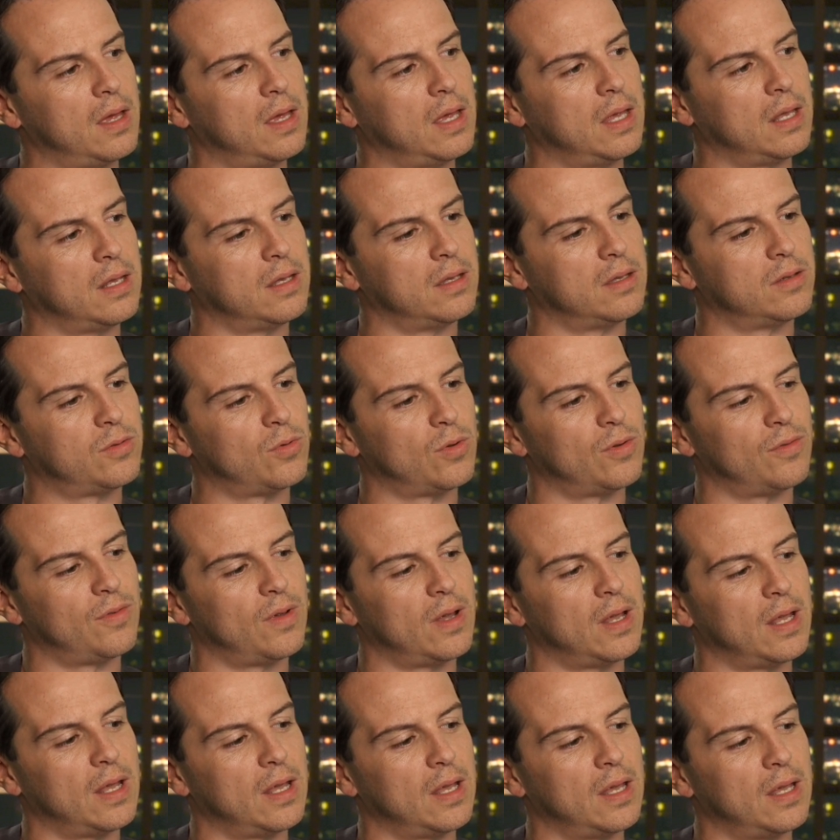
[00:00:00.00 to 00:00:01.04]
in sort of
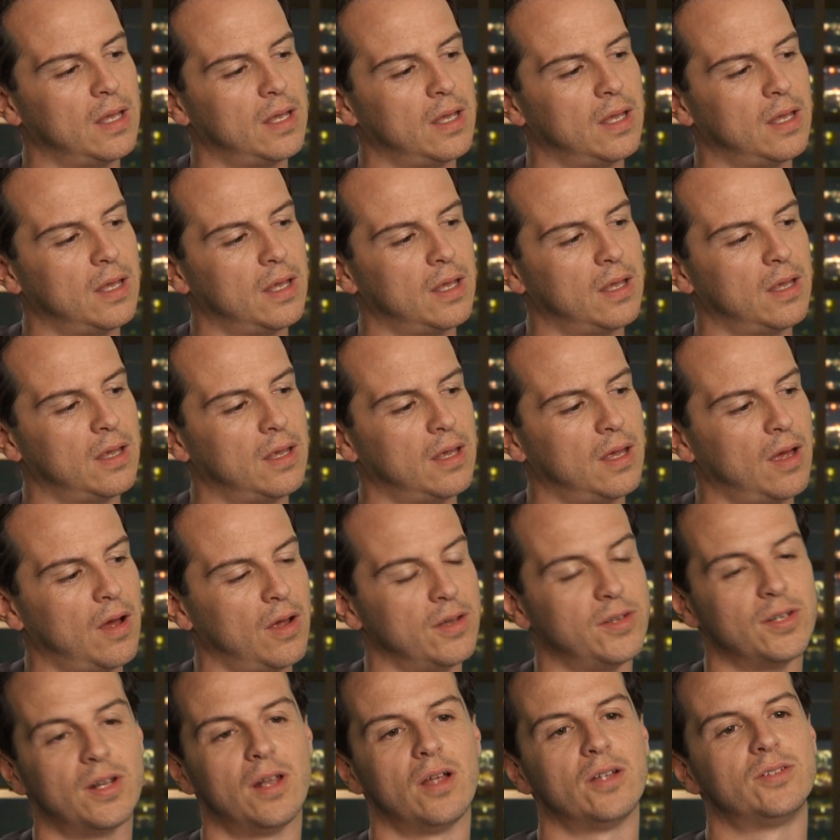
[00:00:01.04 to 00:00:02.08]
a
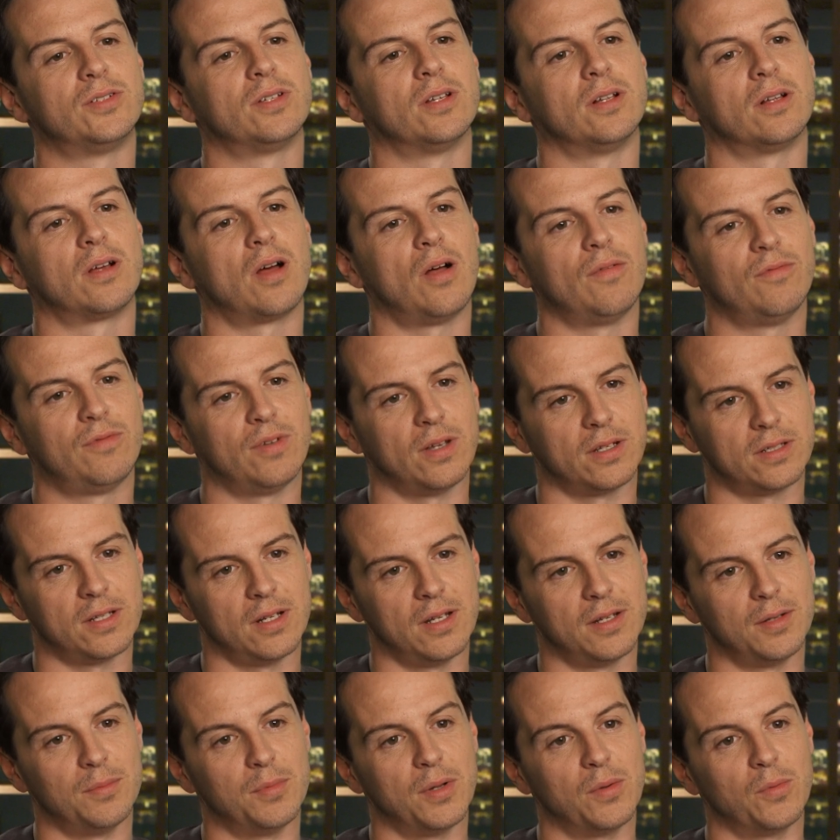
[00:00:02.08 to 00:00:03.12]
ideological conflict a
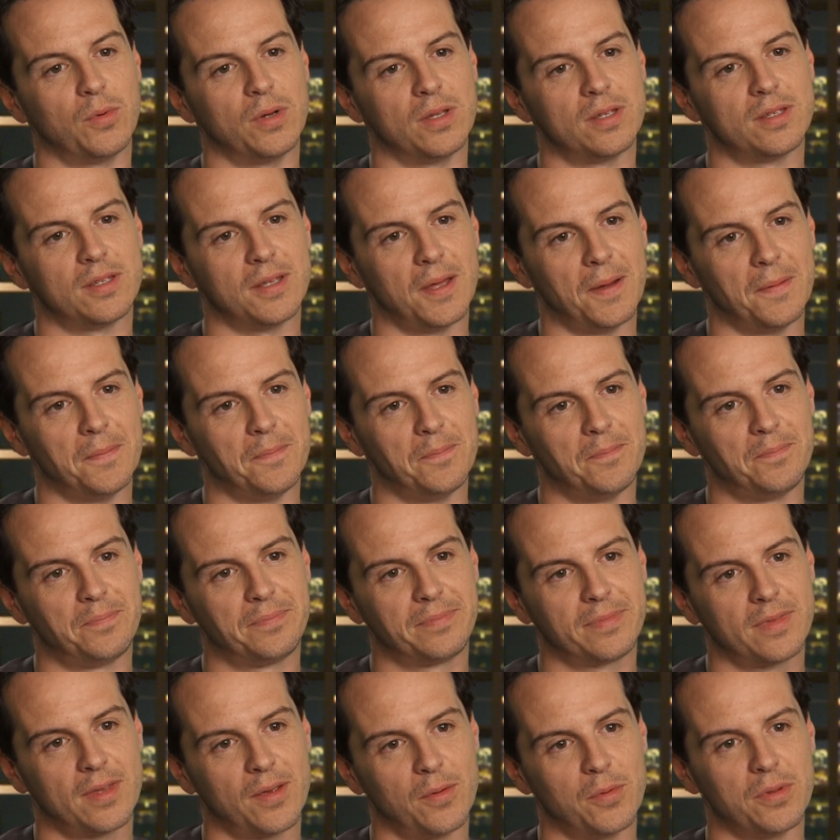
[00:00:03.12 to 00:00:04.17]
little bit with M
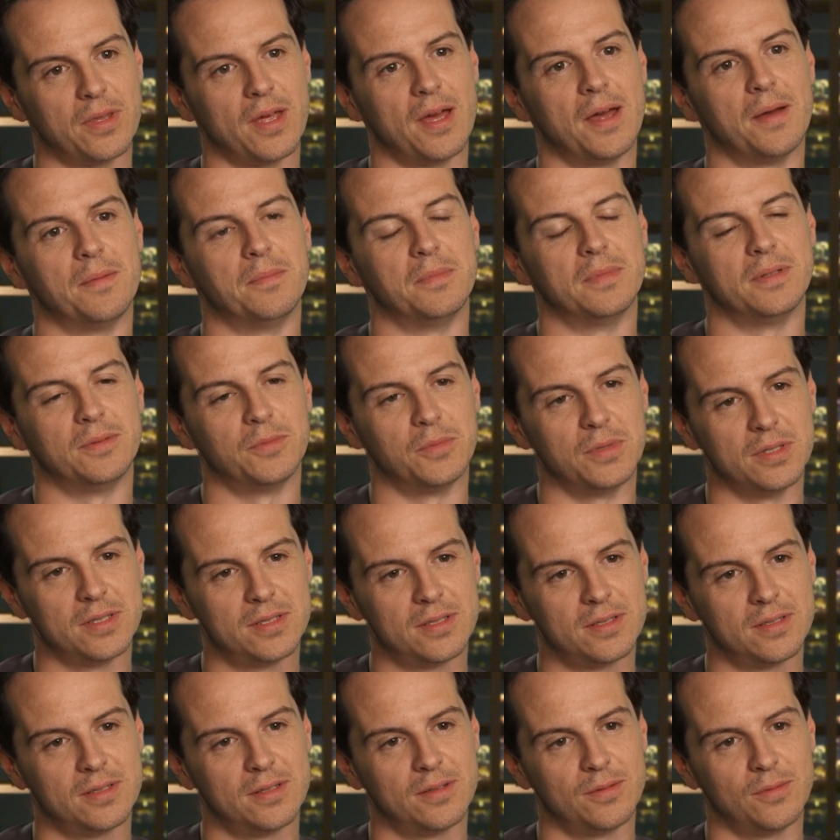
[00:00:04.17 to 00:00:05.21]
and
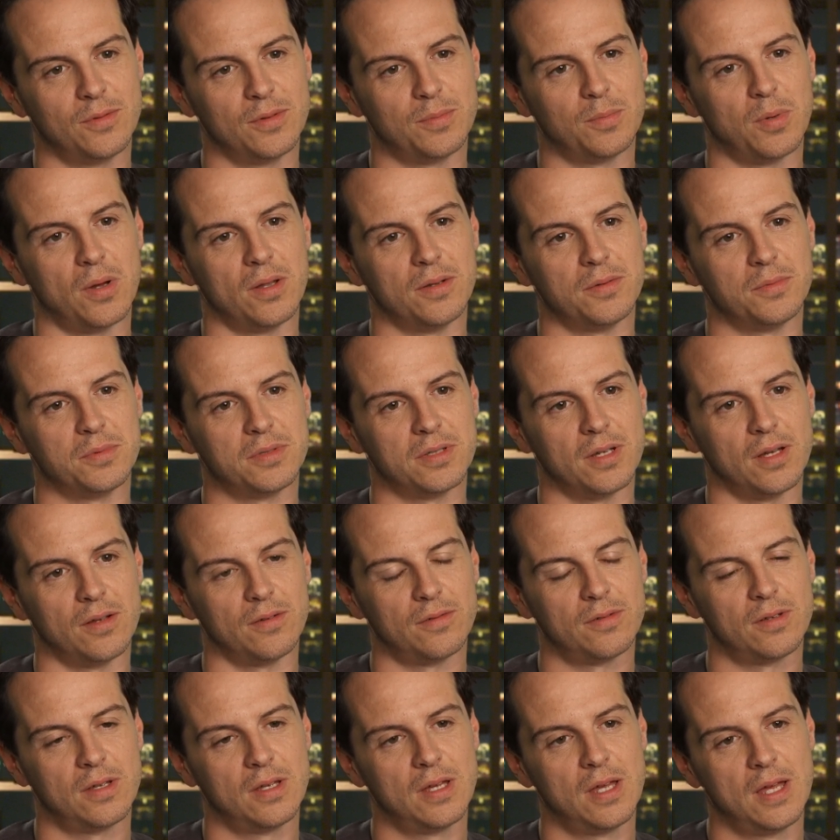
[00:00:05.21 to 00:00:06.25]
with Bond
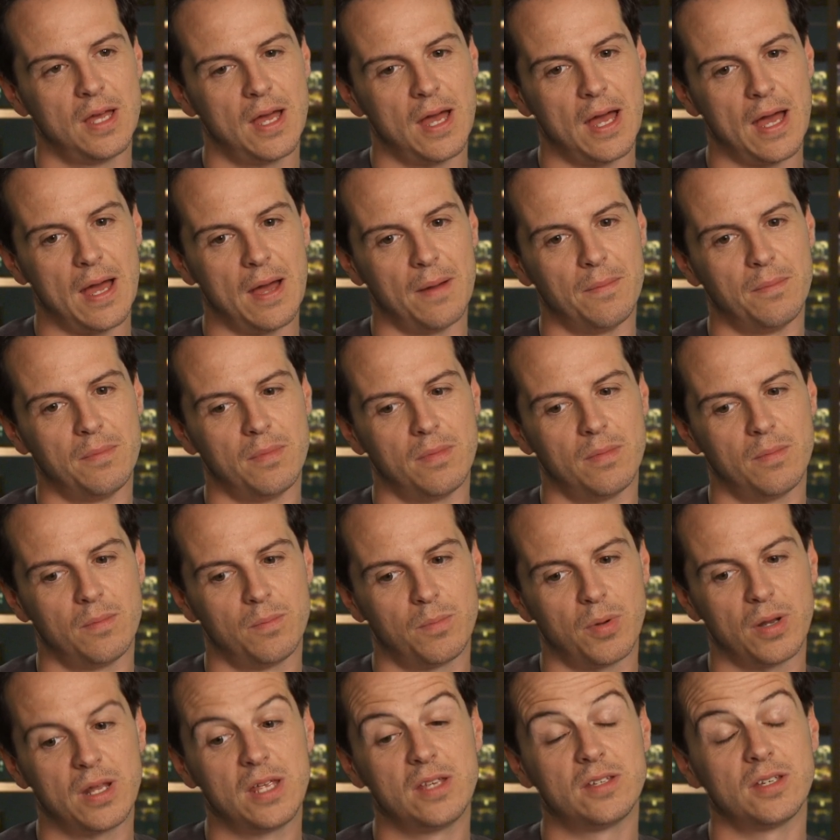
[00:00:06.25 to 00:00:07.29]
himself.
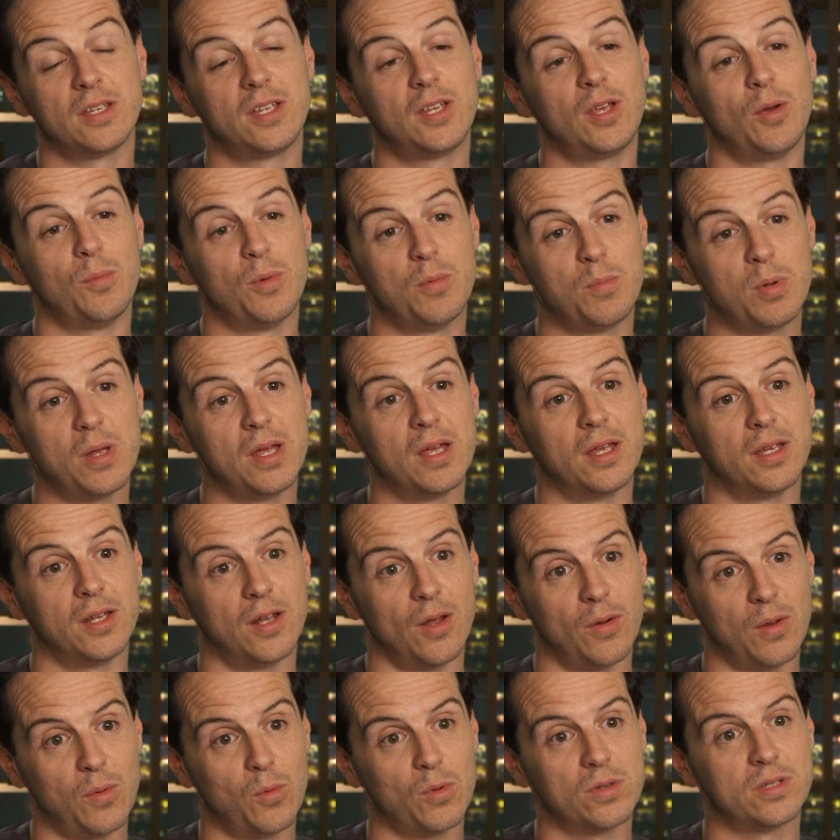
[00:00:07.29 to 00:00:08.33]
But he's a human being, you
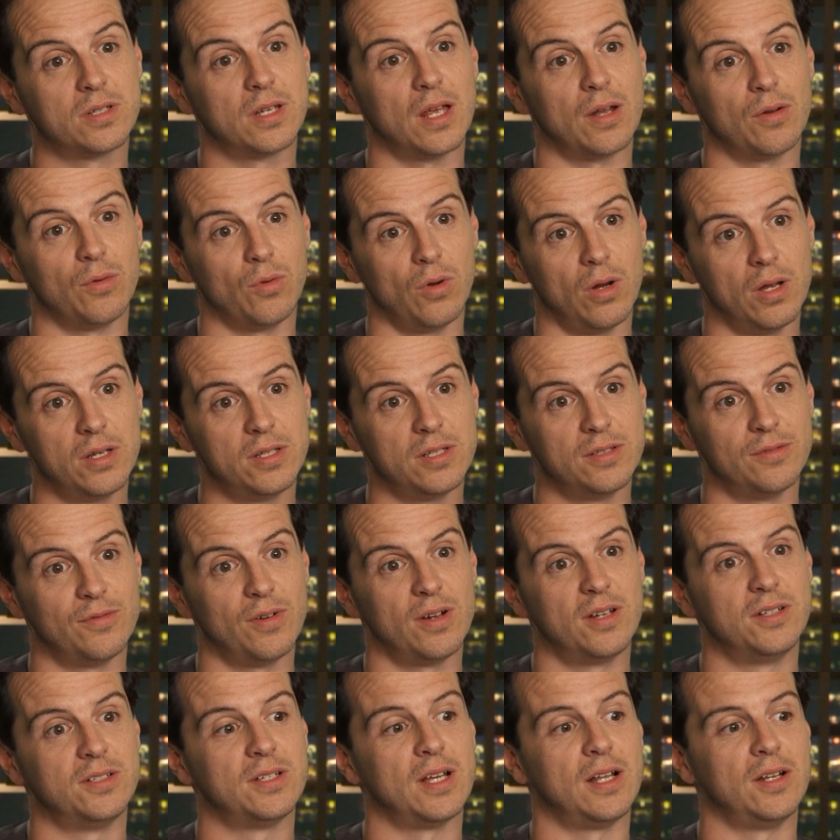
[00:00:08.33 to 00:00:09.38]
know, he wants to get it right. He's a
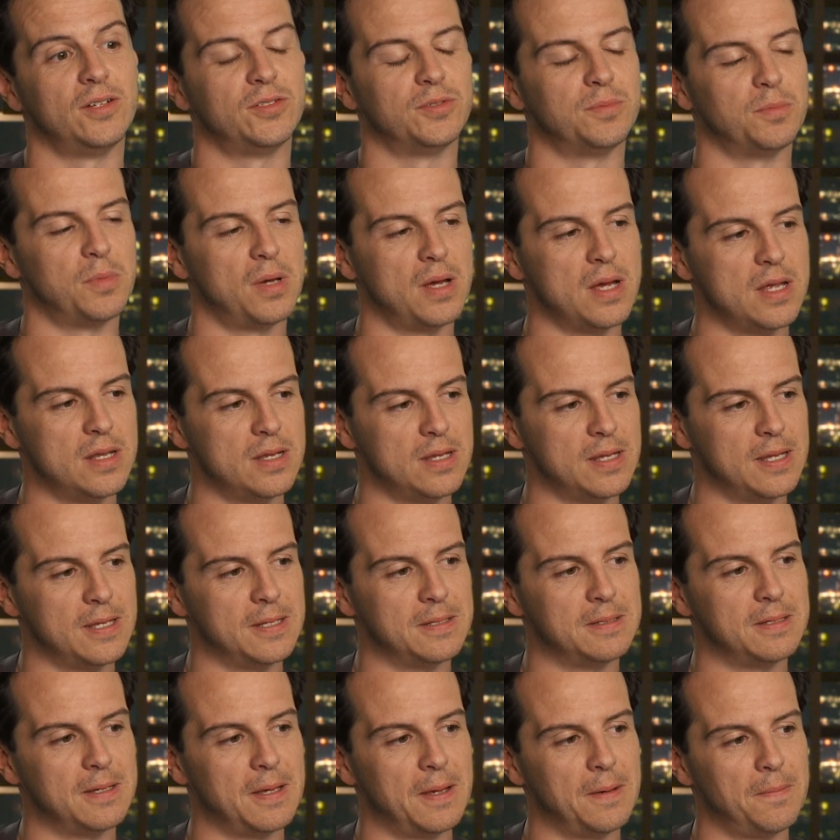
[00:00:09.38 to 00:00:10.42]
very intelligent
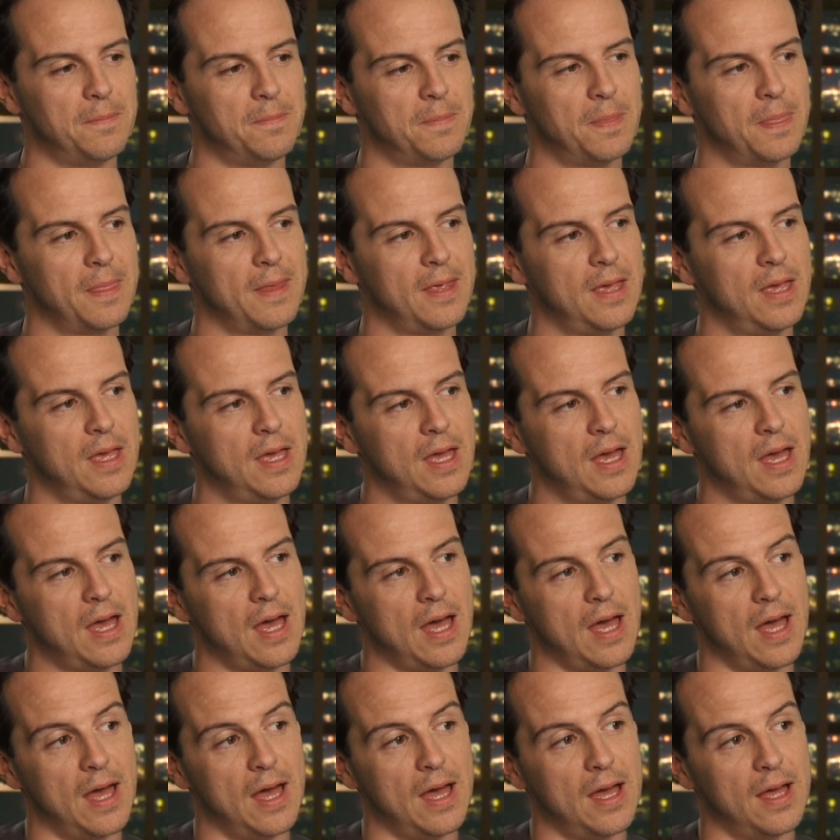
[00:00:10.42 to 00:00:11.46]
man,
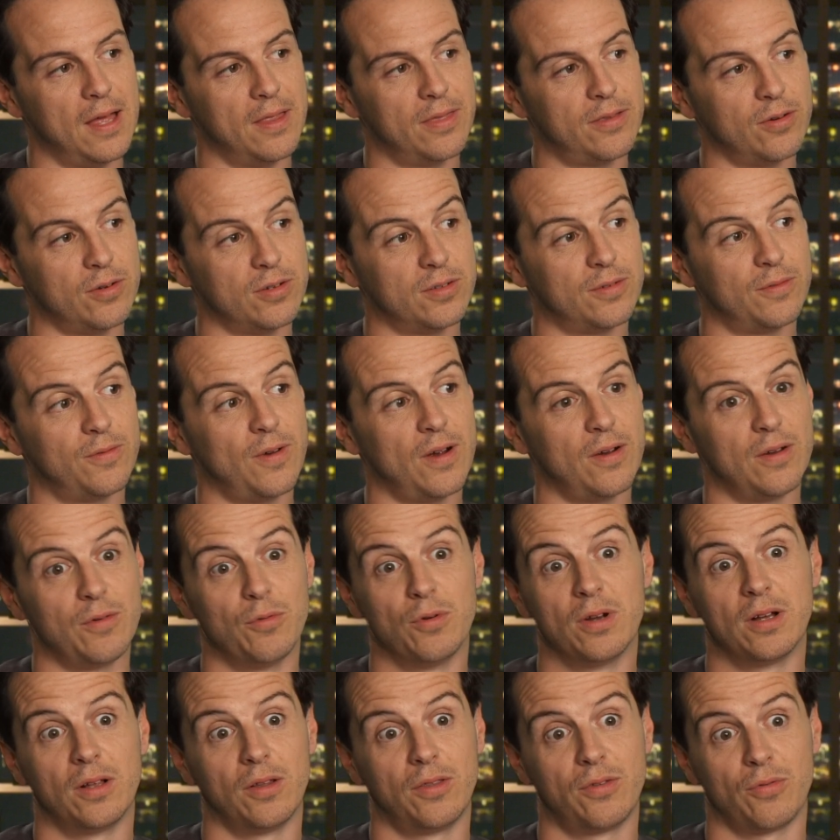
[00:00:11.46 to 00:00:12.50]
and there is a very
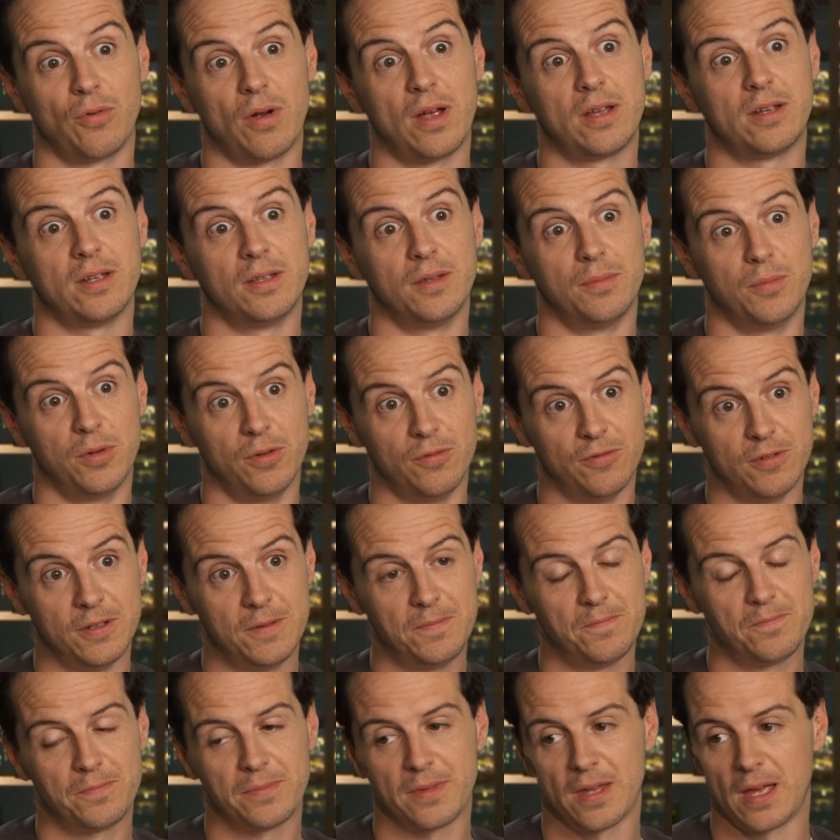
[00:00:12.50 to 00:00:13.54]
real threat in the movie,